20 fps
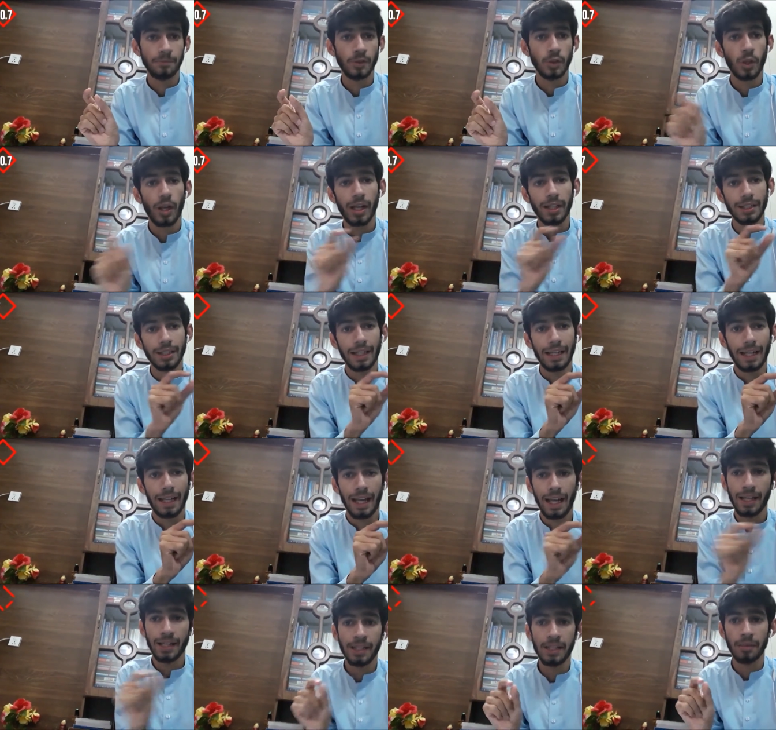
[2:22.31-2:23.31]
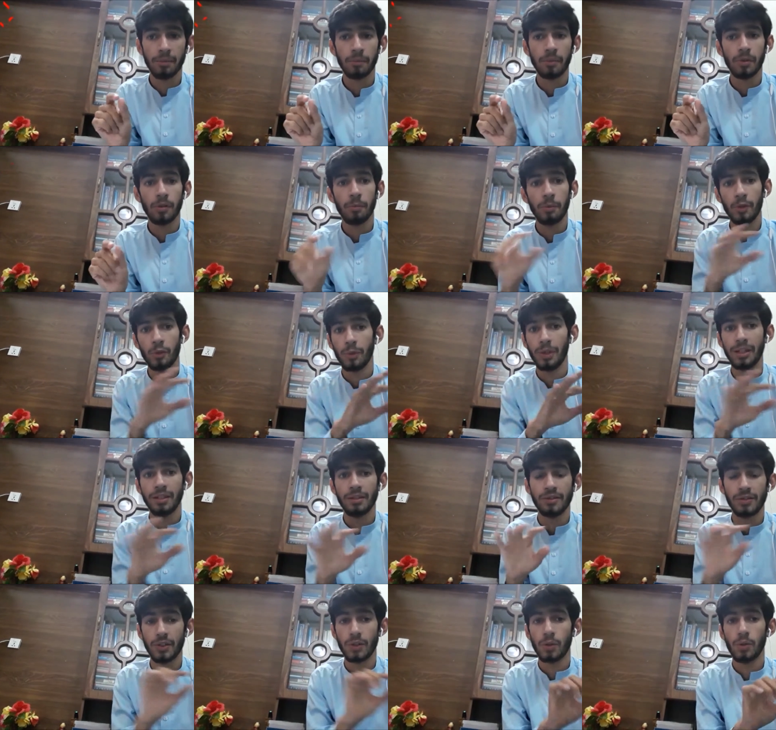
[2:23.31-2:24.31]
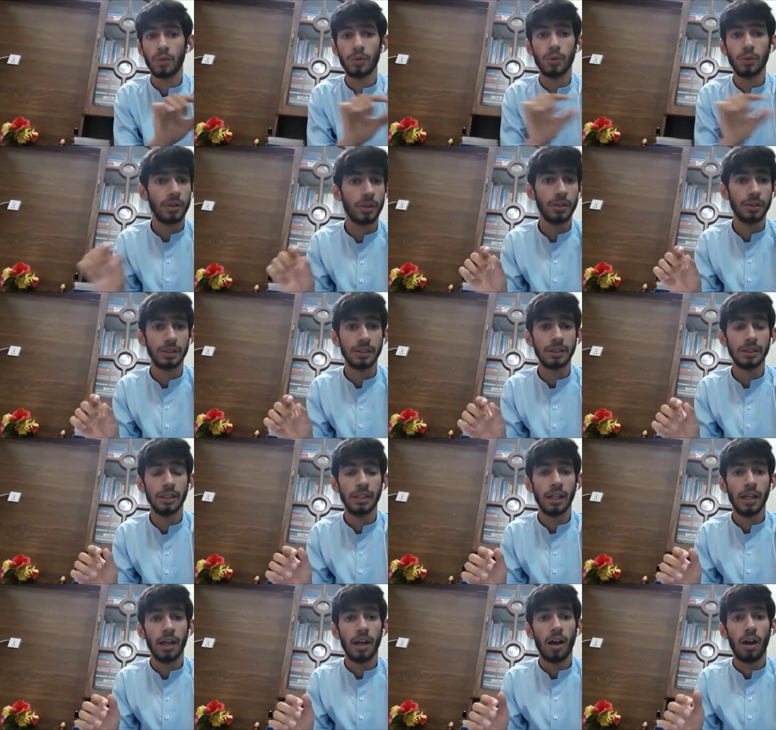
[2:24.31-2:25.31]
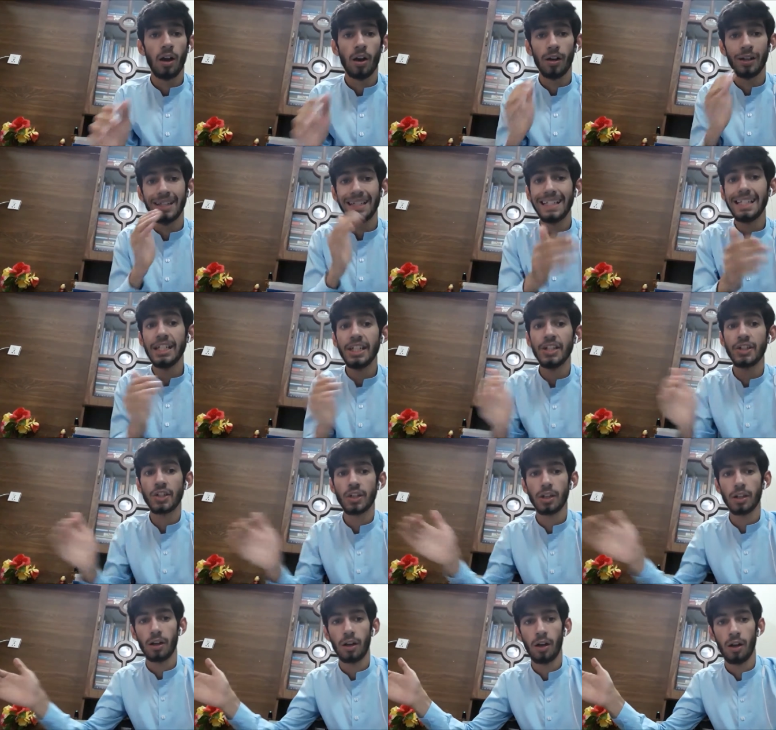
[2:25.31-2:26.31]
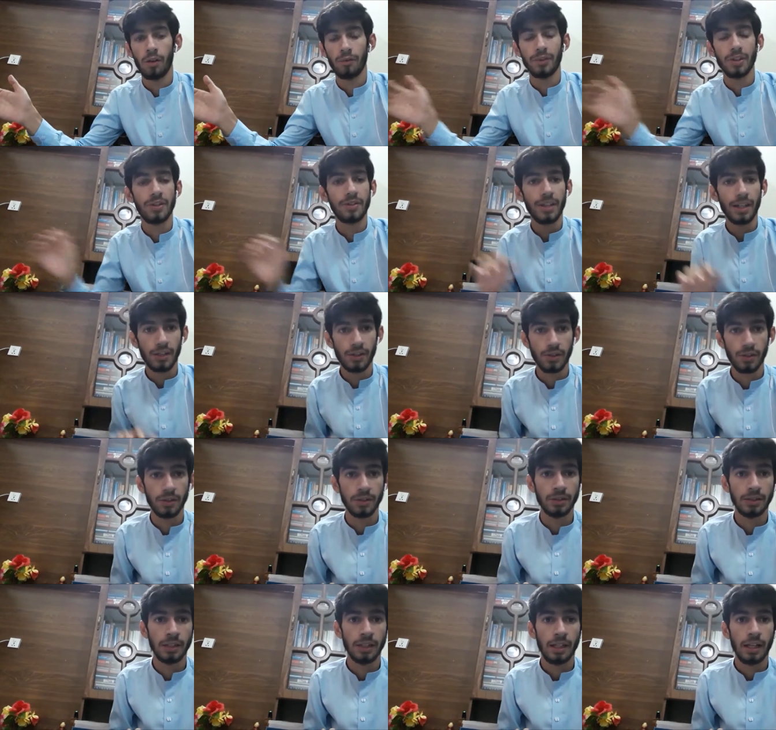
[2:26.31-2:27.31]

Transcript: you get any number between 0 to 30 on each of the section